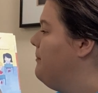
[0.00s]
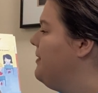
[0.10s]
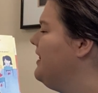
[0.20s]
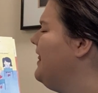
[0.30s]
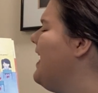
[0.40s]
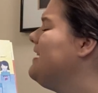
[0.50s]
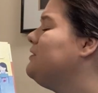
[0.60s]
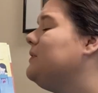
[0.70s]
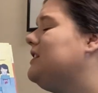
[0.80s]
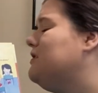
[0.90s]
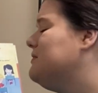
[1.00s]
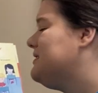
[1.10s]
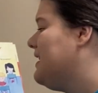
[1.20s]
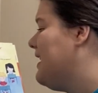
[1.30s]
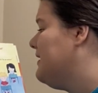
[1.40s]
But last week you
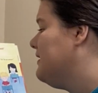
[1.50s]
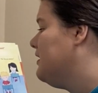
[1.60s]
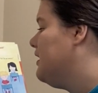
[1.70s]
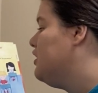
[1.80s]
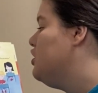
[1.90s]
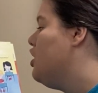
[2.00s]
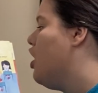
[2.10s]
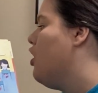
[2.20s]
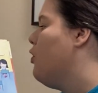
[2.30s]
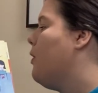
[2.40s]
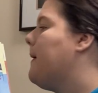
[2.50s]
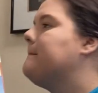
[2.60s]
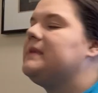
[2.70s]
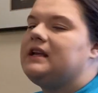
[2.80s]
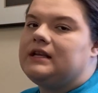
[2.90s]
said no
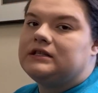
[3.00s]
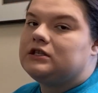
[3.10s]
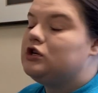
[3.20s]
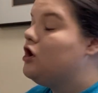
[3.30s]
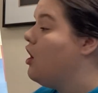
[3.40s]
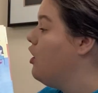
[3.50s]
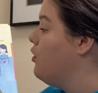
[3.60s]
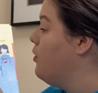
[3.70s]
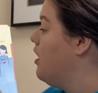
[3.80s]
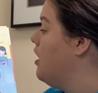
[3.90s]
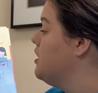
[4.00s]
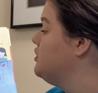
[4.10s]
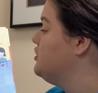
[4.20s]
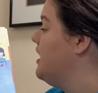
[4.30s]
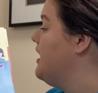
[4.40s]
means no,
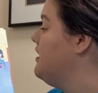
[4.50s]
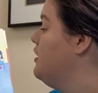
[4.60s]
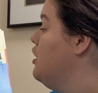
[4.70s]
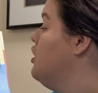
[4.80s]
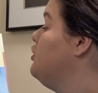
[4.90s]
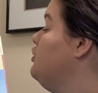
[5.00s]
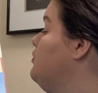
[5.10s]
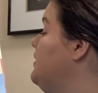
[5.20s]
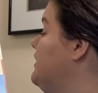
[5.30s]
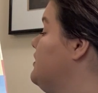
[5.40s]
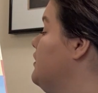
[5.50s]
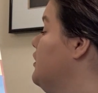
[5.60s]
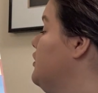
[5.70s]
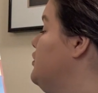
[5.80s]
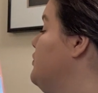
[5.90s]
RJ. You need to
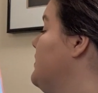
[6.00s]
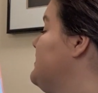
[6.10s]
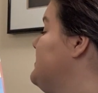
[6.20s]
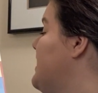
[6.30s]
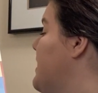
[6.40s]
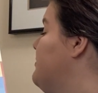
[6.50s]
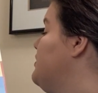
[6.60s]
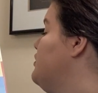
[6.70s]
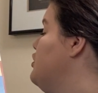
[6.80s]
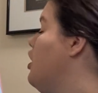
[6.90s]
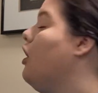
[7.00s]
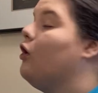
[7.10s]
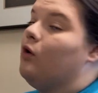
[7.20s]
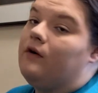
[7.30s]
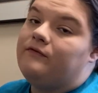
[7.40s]
learn to accept
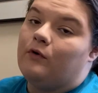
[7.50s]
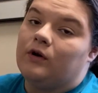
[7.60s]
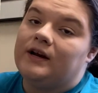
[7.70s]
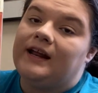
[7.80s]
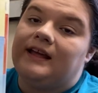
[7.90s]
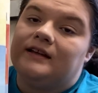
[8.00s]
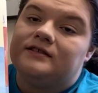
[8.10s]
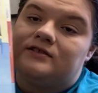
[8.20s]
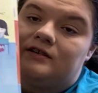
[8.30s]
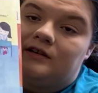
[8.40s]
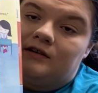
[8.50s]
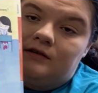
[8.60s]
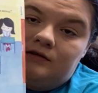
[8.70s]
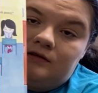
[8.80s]
no for an answer.